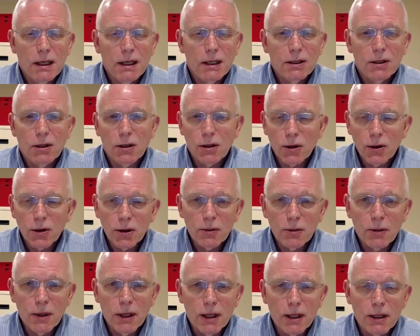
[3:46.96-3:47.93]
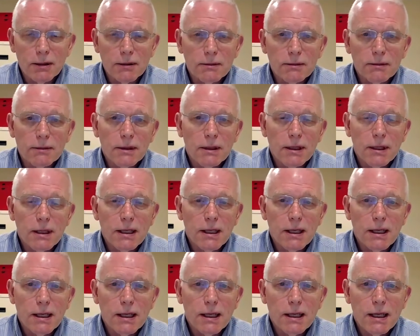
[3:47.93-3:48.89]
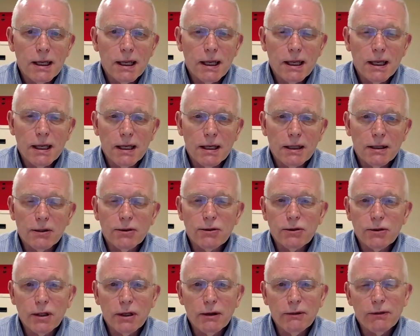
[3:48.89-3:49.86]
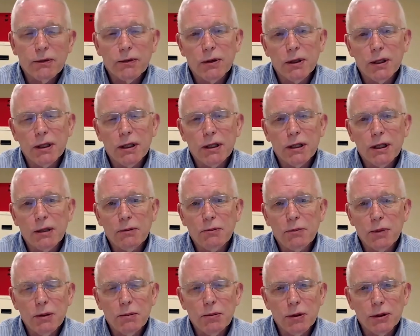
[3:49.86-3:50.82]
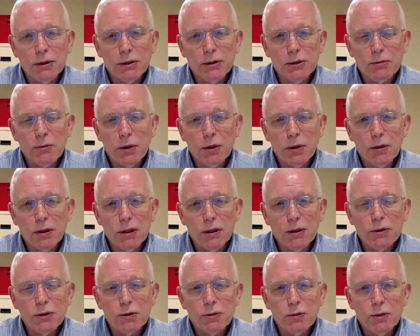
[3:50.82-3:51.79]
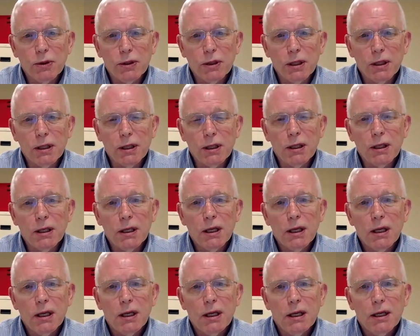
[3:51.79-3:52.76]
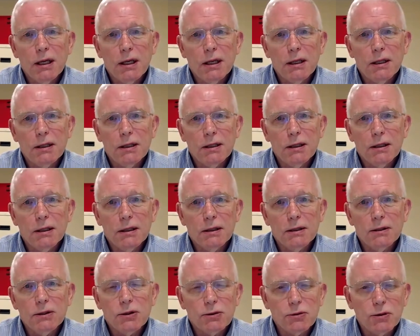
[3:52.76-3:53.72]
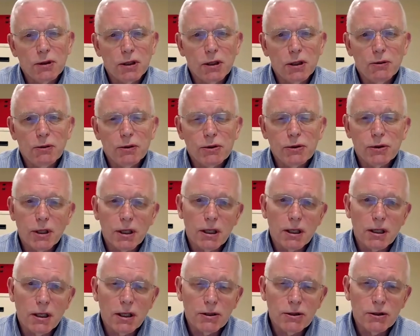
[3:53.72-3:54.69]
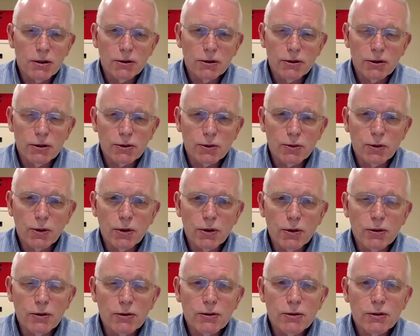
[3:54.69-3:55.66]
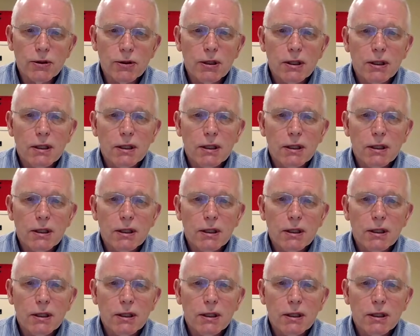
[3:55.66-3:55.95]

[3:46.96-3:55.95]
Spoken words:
to learn about, and the suffering that people experience when they struggle with psychological disorders